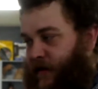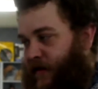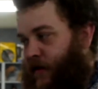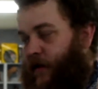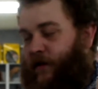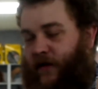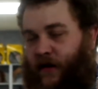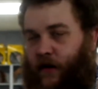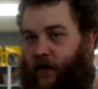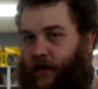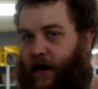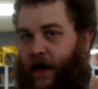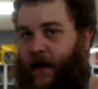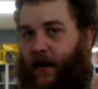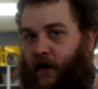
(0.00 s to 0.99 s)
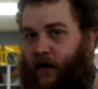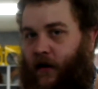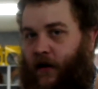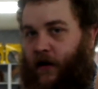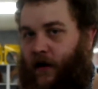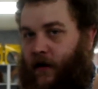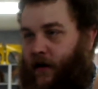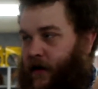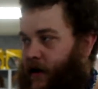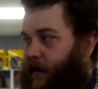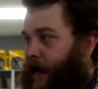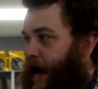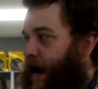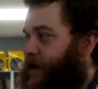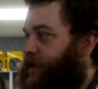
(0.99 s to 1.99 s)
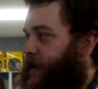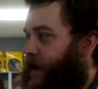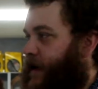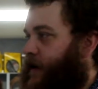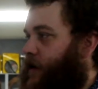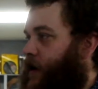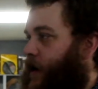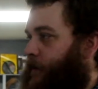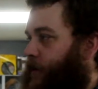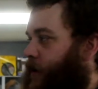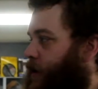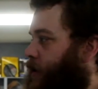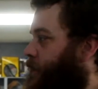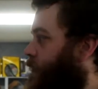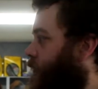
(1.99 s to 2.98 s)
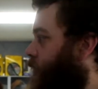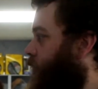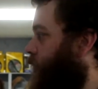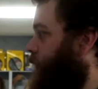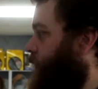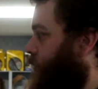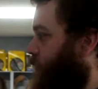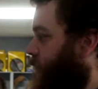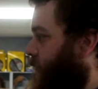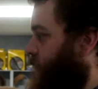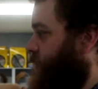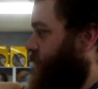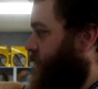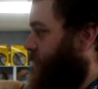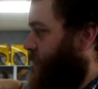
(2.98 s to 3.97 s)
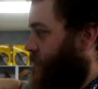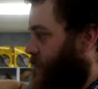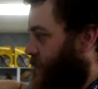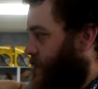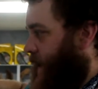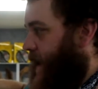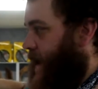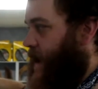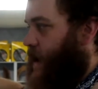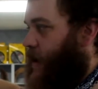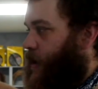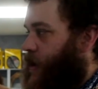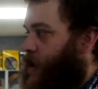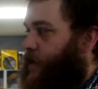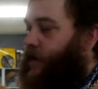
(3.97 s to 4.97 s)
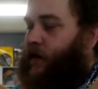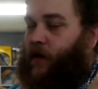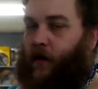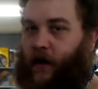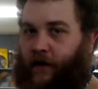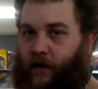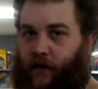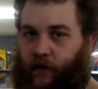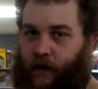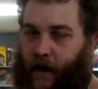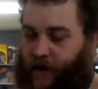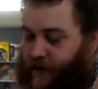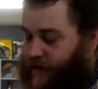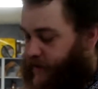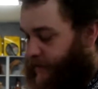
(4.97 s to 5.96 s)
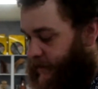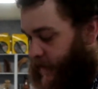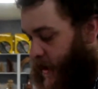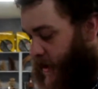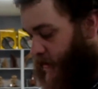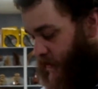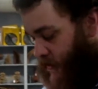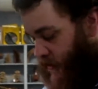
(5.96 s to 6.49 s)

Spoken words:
surface of your tank, it'll actually end up curving over and just taking over in the direction of flow.